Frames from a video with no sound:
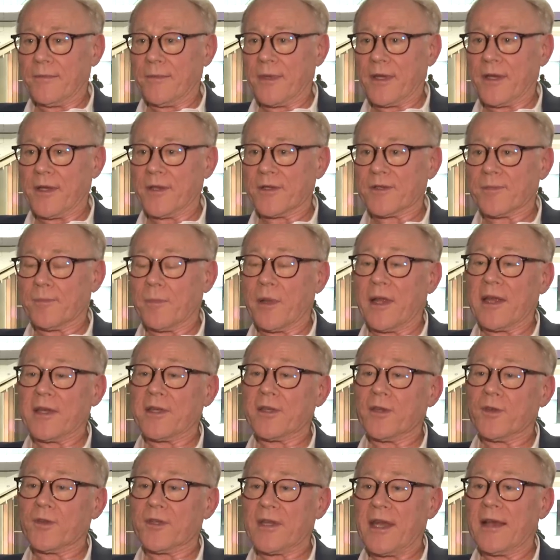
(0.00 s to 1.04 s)
because
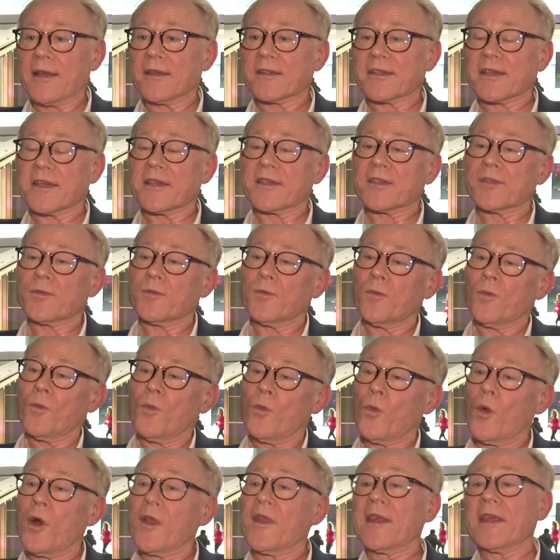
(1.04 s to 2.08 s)
Plato tells us
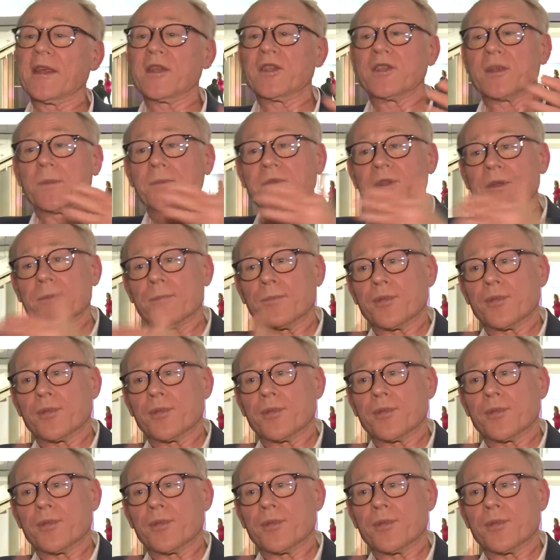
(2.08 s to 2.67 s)
what the Egyptian